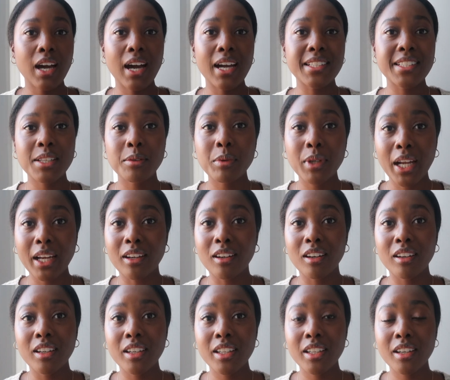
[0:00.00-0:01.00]
I did what I
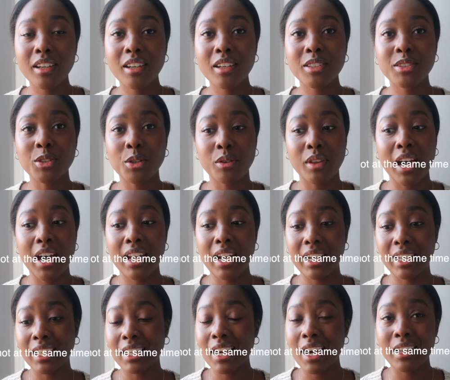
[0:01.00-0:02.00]
could so that
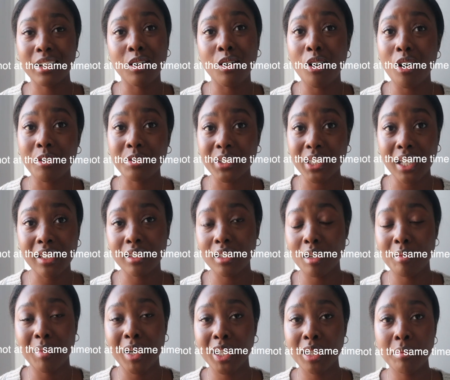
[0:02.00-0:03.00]
I can kind of offset
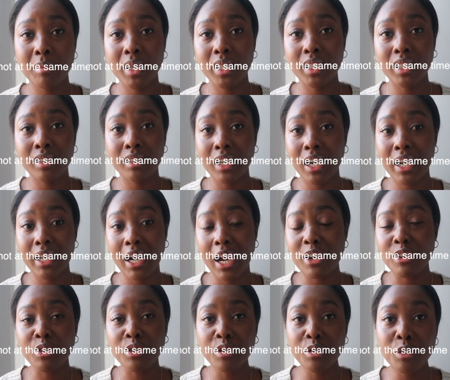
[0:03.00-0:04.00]
the amount of money that I
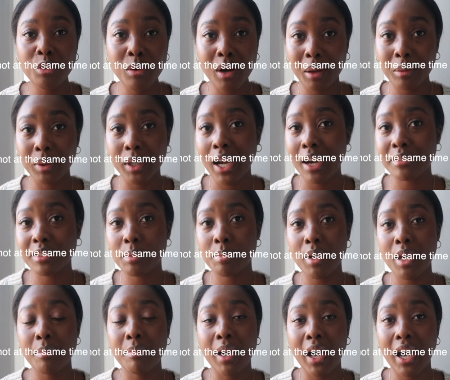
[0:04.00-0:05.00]
knew I would have to
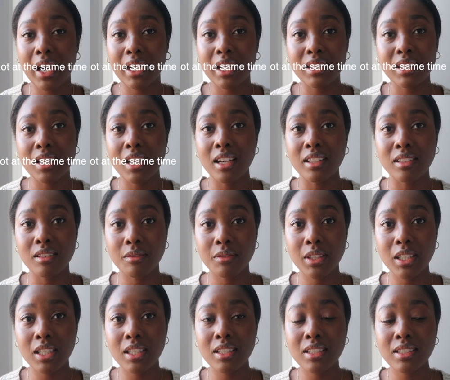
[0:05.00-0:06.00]
pay back at the end of
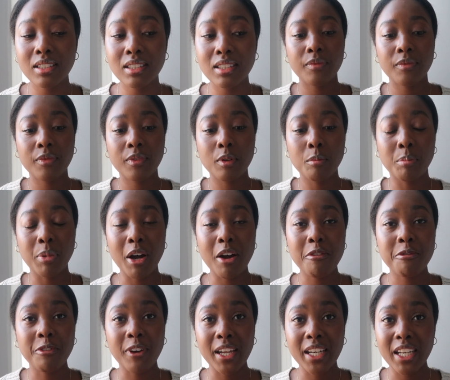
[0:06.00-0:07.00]
this.
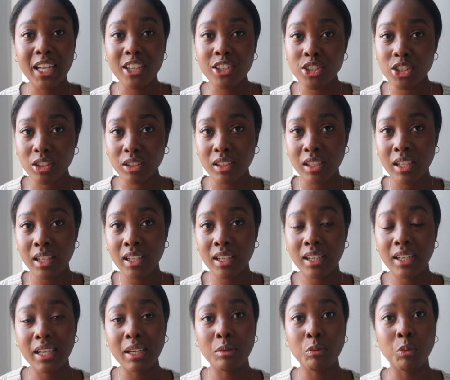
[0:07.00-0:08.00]
But financially,
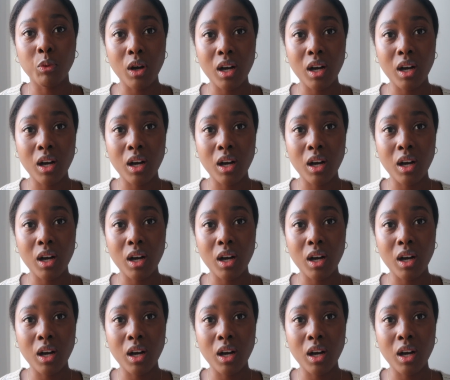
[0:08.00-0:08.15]
it